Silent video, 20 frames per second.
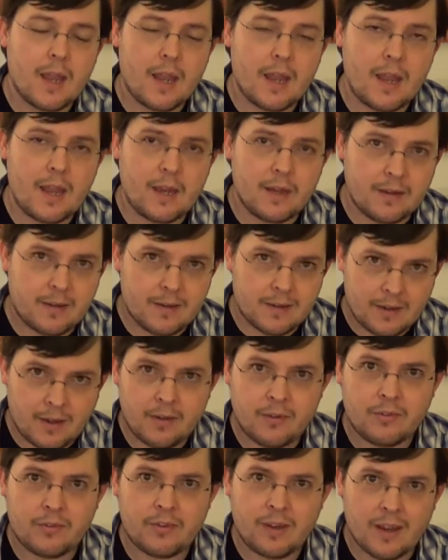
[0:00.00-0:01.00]
it
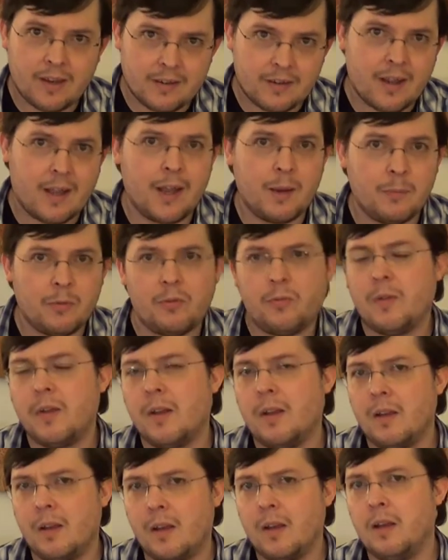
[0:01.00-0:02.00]
does at times
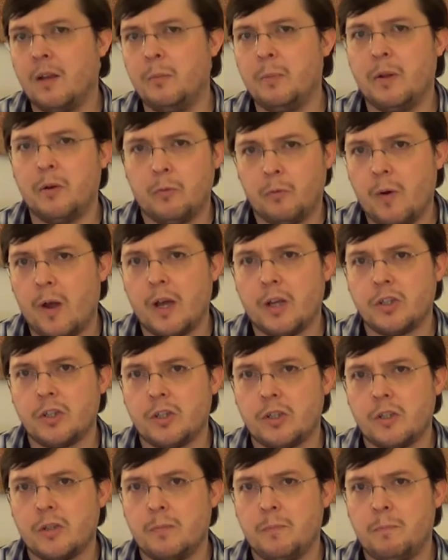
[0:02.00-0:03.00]
feel a little bit
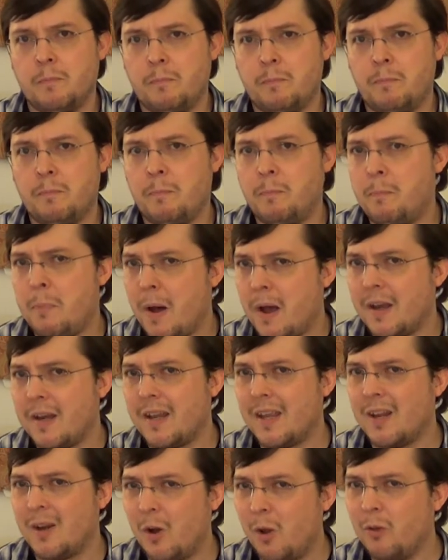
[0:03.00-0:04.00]
rushed, but
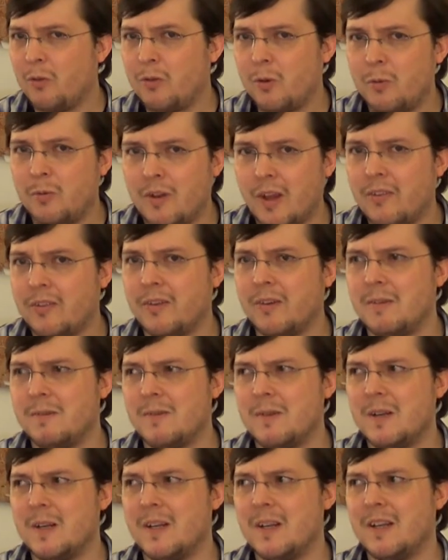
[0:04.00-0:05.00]
it also doesn't
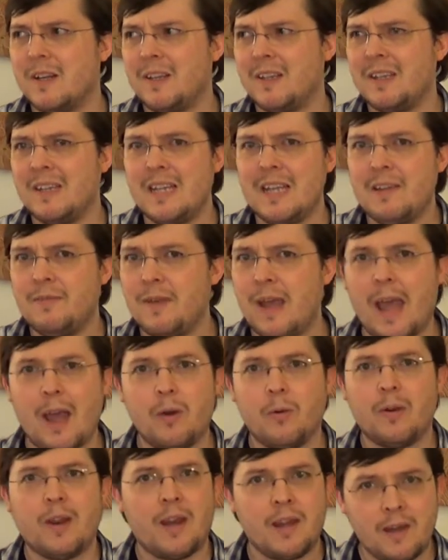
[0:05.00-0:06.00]
leave
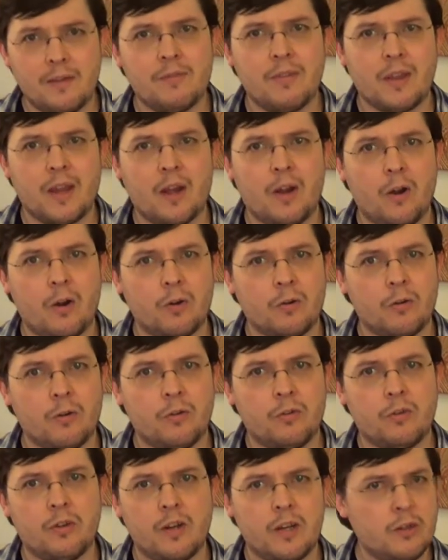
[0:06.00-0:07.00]
out any of the
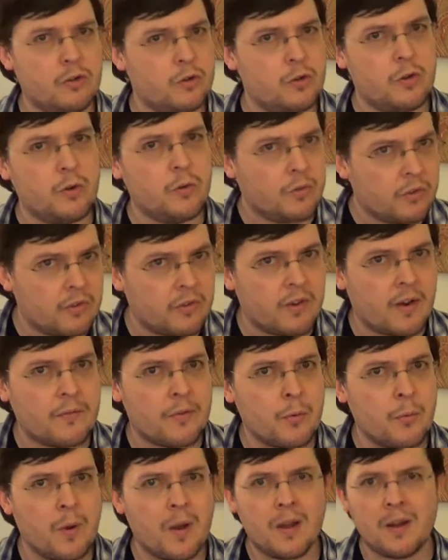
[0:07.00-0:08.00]
characters. It introduces
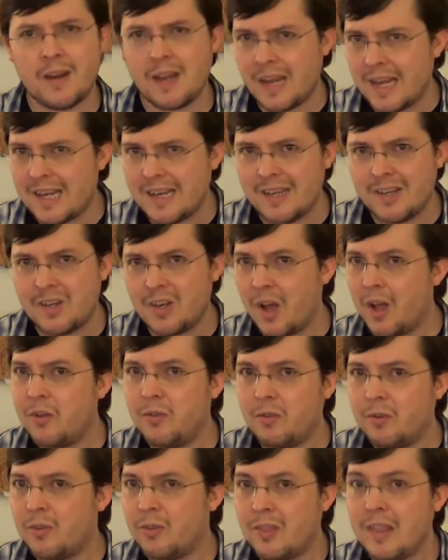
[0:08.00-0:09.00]
everyone, it
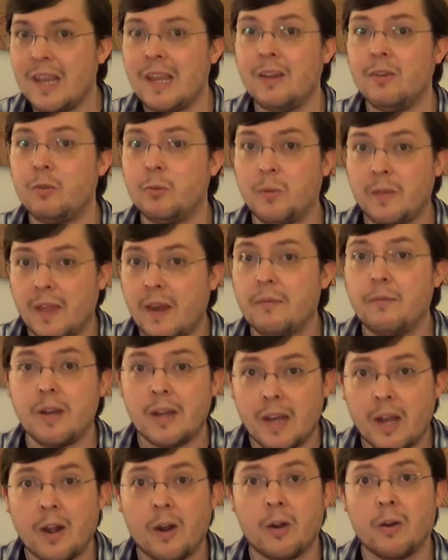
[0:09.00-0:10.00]
does things with every
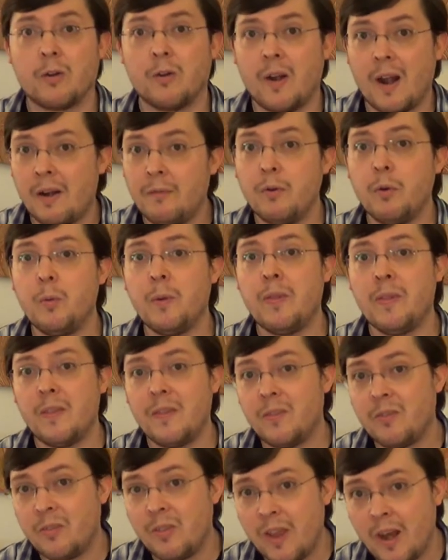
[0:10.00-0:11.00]
character, everyone
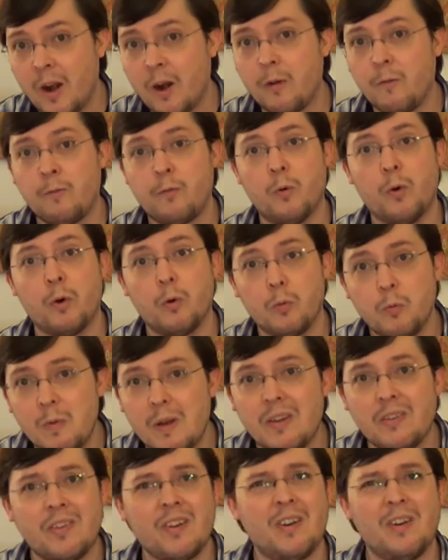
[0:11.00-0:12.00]
is there for a
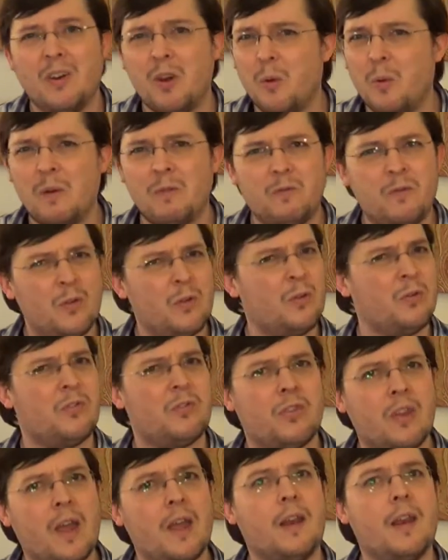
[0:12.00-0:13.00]
reason, no one feels
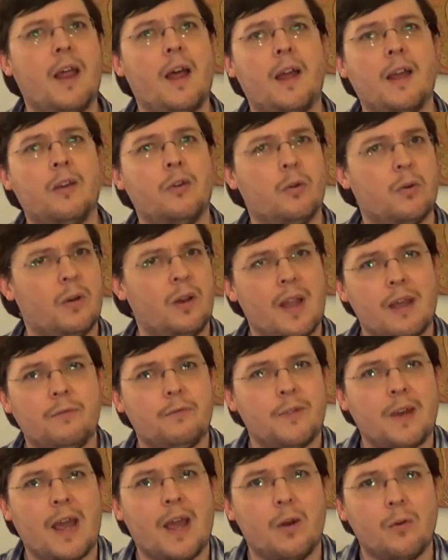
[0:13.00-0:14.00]
sidelined or
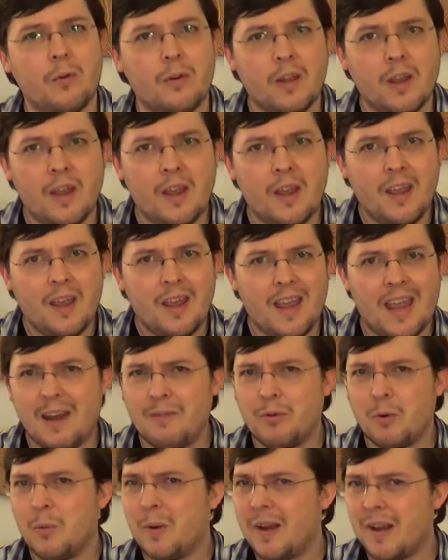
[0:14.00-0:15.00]
left out,
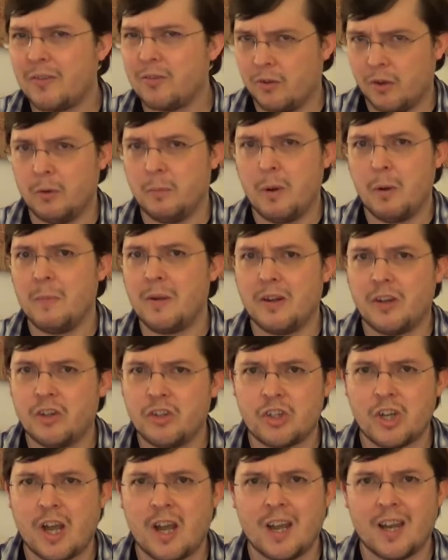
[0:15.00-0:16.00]
everyone has their moment to
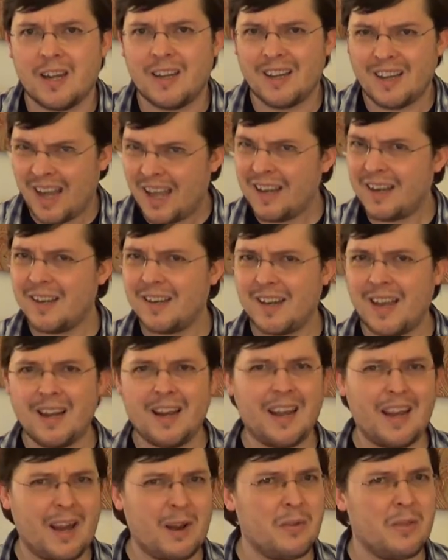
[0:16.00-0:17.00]
shine, kinda
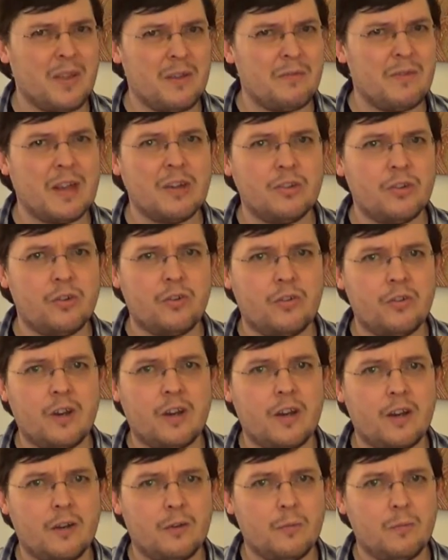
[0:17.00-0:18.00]
like how the Avengers
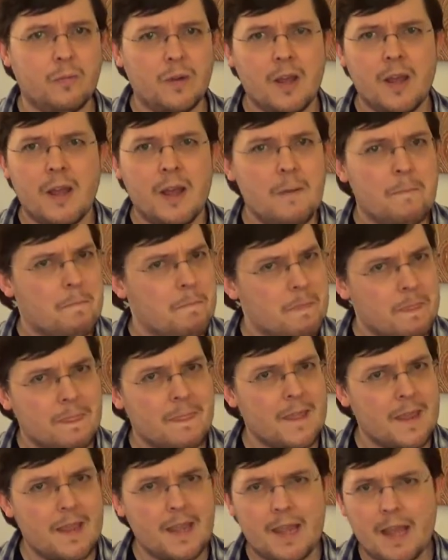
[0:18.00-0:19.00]
did it.
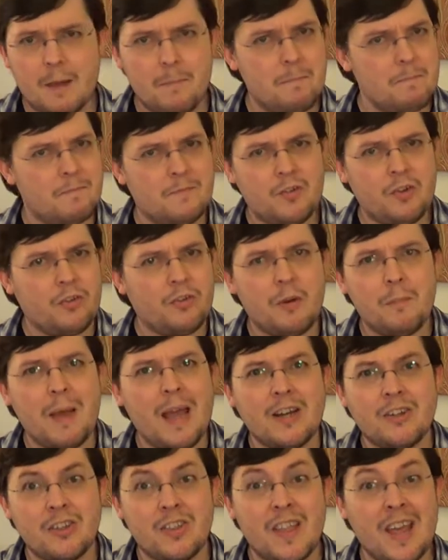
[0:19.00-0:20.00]
Just
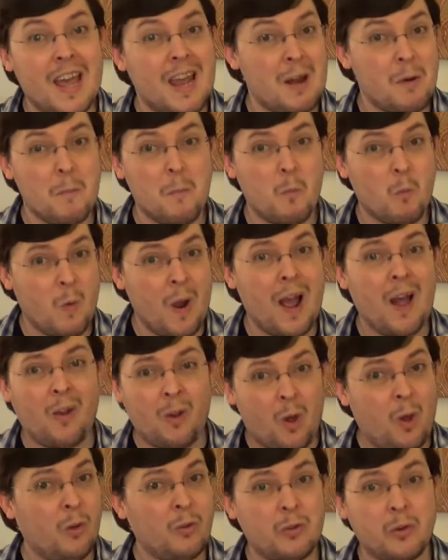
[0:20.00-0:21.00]
imagine that while
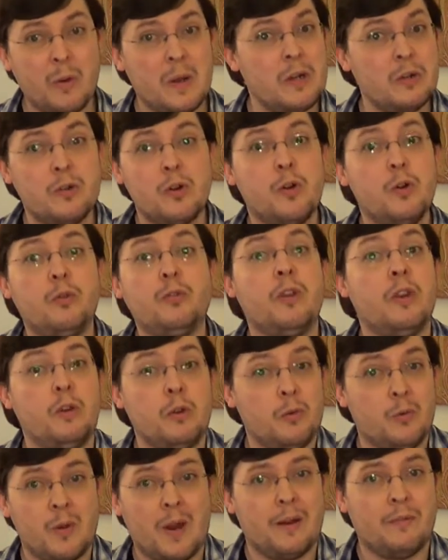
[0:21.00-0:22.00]
also introducing
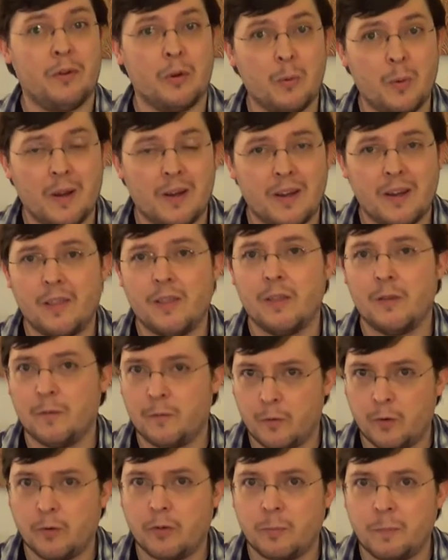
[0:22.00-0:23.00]
you to everyone in the
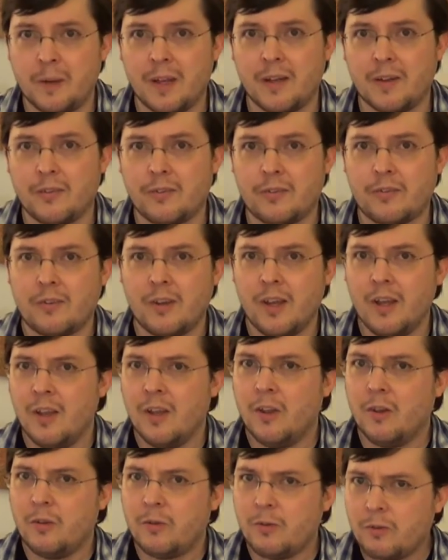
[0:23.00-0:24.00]
first place.
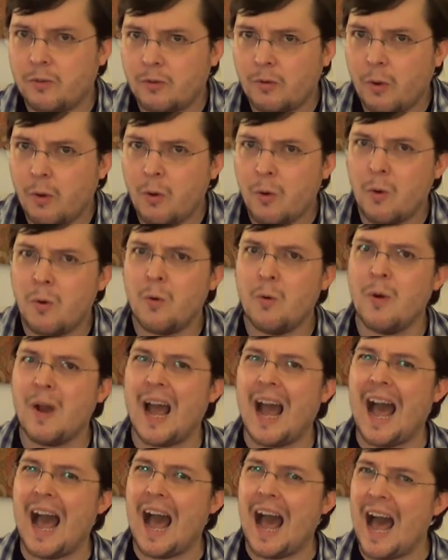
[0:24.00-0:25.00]
So
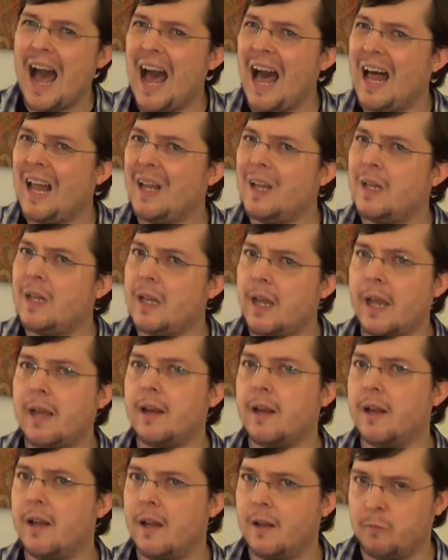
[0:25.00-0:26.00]
I'll
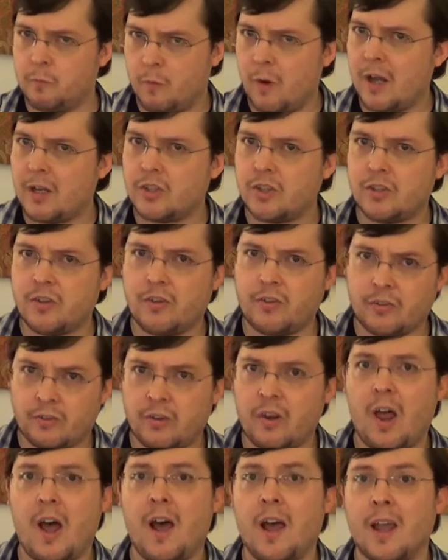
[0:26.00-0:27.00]
let rushed
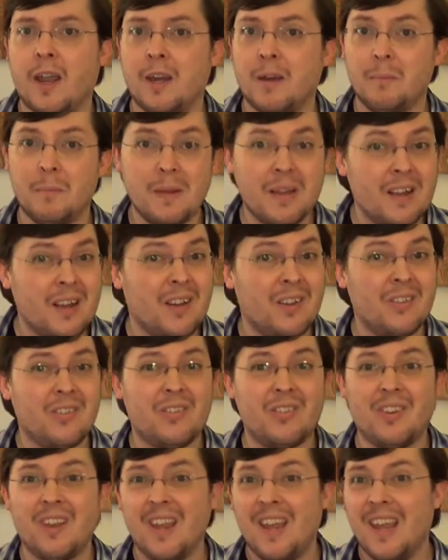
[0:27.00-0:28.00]
slide
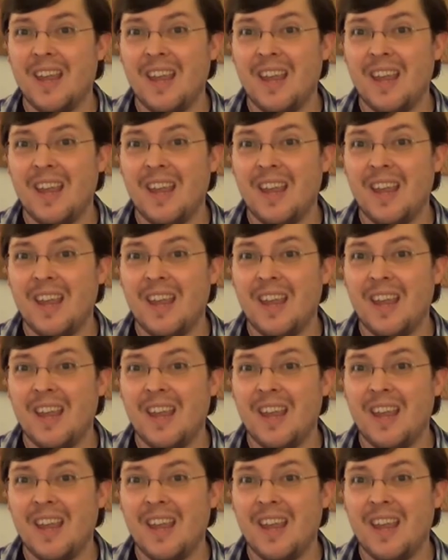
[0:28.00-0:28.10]
because